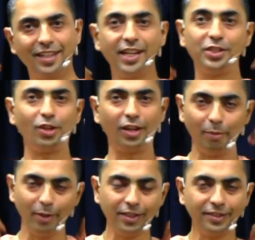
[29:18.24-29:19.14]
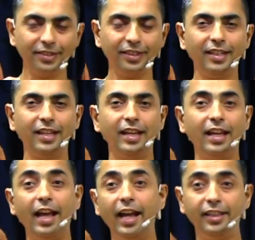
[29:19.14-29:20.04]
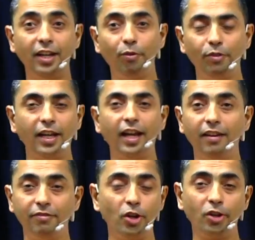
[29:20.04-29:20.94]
size or limit. And now we have,